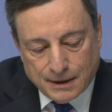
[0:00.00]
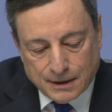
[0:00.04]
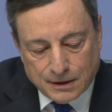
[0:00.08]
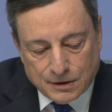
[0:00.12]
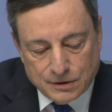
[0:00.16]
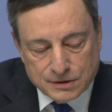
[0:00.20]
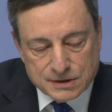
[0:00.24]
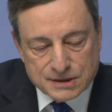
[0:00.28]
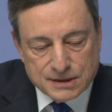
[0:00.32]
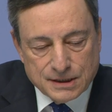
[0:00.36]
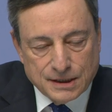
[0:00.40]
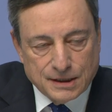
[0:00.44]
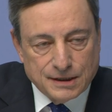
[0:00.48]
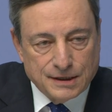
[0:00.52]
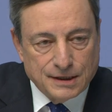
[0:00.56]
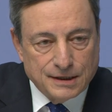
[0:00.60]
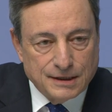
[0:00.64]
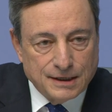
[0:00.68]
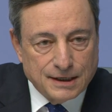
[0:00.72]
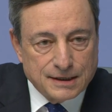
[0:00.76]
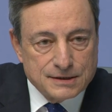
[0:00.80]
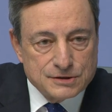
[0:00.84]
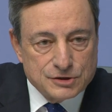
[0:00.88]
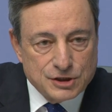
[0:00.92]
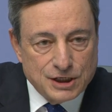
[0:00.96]

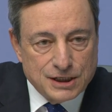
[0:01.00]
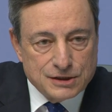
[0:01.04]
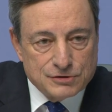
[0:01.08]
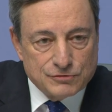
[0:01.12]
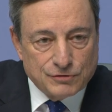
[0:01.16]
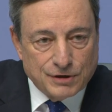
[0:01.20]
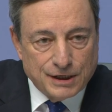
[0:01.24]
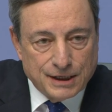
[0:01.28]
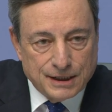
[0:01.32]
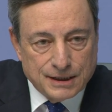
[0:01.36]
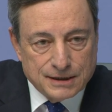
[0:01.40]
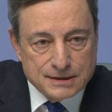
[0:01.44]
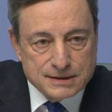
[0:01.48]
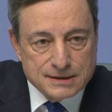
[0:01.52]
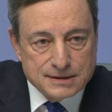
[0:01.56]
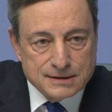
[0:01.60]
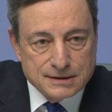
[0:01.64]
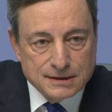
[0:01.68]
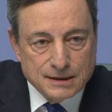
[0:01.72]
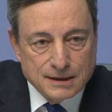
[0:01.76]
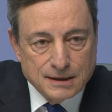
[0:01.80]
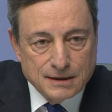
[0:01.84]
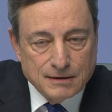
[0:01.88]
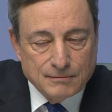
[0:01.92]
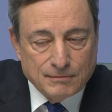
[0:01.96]
concerning the exchange
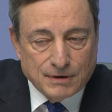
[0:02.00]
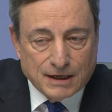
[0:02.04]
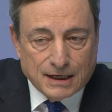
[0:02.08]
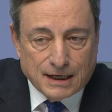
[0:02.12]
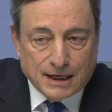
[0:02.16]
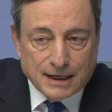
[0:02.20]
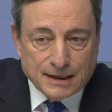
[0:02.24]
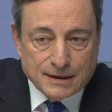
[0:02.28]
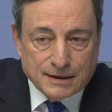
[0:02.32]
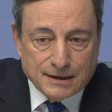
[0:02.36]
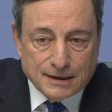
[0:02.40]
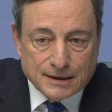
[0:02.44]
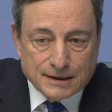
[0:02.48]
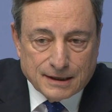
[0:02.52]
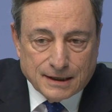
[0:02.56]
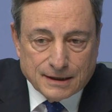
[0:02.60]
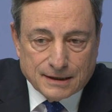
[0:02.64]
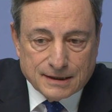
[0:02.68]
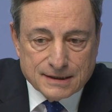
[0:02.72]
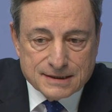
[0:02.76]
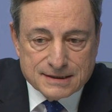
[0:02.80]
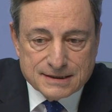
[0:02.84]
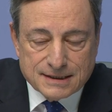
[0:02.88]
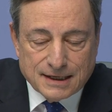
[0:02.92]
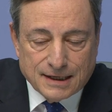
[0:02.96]
rates, but I think I
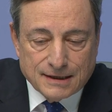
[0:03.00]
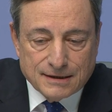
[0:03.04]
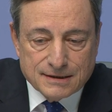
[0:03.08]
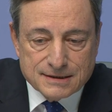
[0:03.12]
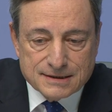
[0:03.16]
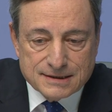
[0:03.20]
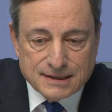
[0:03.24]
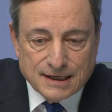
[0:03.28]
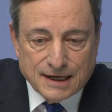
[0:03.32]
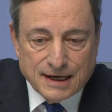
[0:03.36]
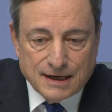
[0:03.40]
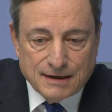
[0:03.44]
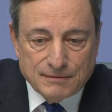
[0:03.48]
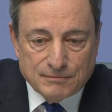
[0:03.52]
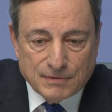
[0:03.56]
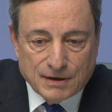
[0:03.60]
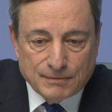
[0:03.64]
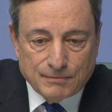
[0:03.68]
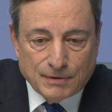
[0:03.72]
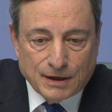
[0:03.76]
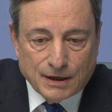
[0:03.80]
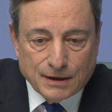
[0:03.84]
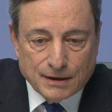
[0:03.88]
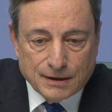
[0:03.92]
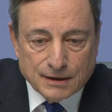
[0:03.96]
can say the same
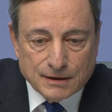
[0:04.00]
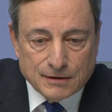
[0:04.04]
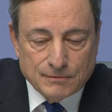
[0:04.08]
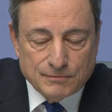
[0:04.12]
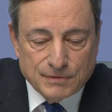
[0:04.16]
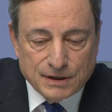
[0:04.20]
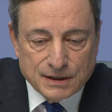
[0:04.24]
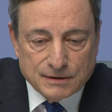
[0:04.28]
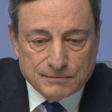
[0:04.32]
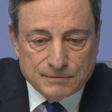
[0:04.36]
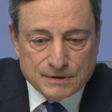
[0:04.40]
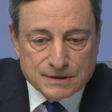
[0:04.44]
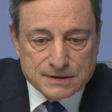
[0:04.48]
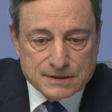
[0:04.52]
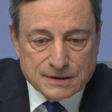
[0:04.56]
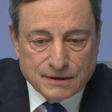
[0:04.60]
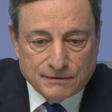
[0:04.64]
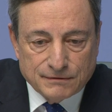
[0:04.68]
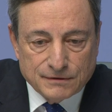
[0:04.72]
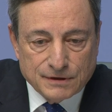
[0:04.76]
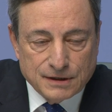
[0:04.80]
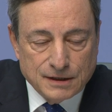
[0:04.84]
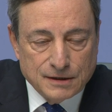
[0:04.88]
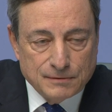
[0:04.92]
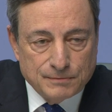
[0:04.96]
about the commitments
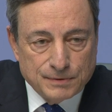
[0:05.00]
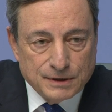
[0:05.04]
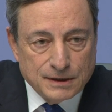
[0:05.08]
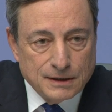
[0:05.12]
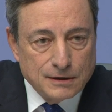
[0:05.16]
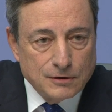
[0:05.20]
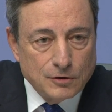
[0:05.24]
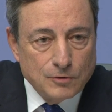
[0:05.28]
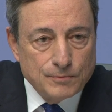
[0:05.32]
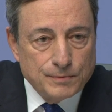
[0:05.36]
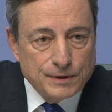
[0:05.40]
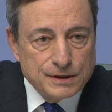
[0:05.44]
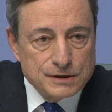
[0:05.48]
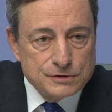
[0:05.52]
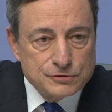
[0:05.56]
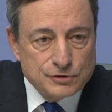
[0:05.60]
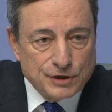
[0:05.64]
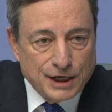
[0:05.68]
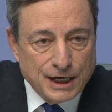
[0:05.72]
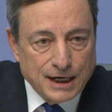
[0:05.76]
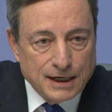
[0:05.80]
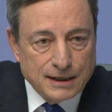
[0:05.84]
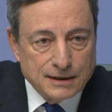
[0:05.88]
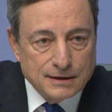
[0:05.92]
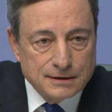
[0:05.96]
on keeping an open
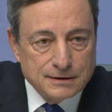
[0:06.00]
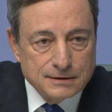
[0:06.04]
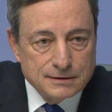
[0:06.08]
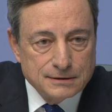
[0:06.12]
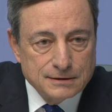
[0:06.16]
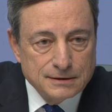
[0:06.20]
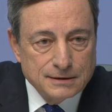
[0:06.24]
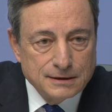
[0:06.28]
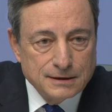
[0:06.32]
trade.